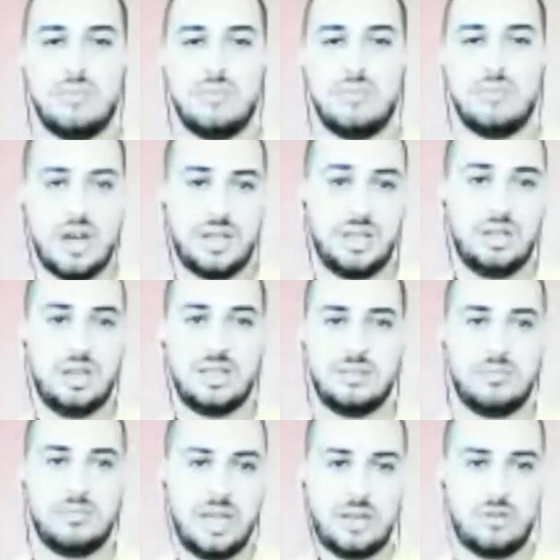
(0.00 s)
money
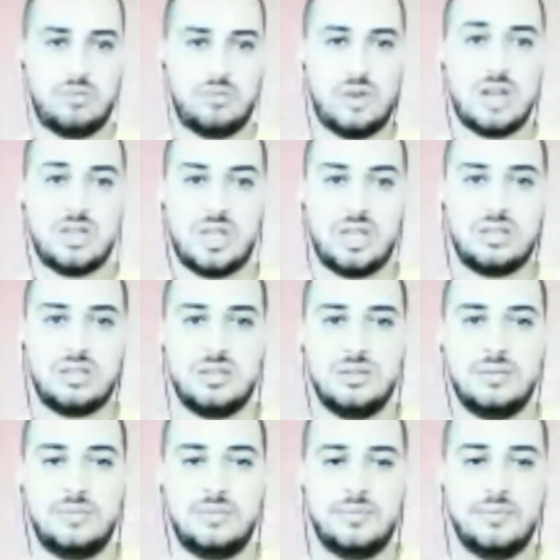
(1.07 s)
and back your
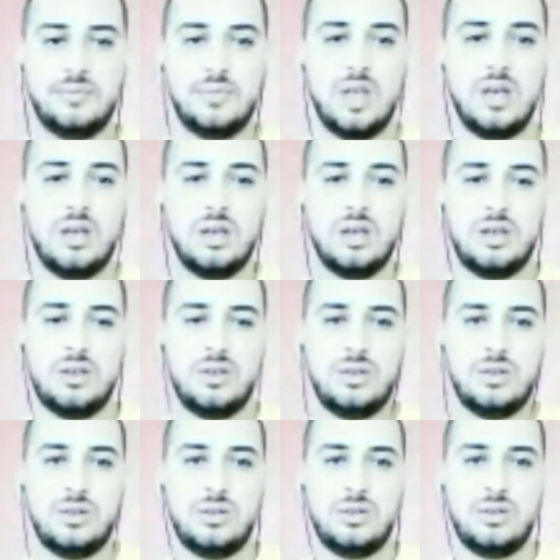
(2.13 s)
project,
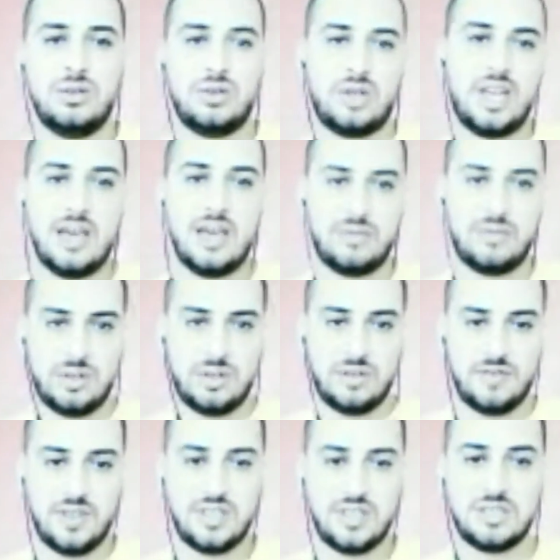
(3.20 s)
you're going to have to
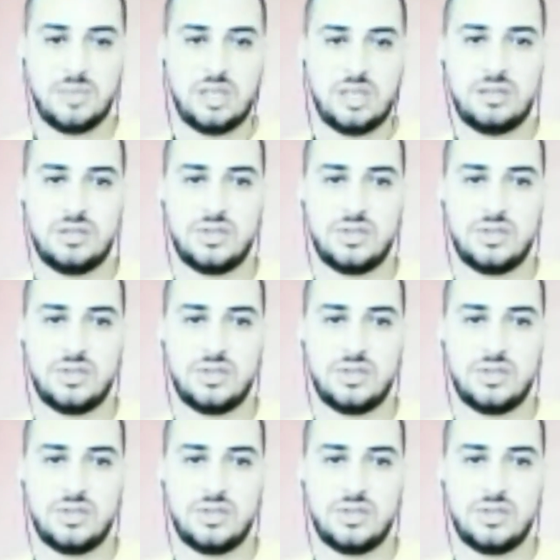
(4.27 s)
convince me.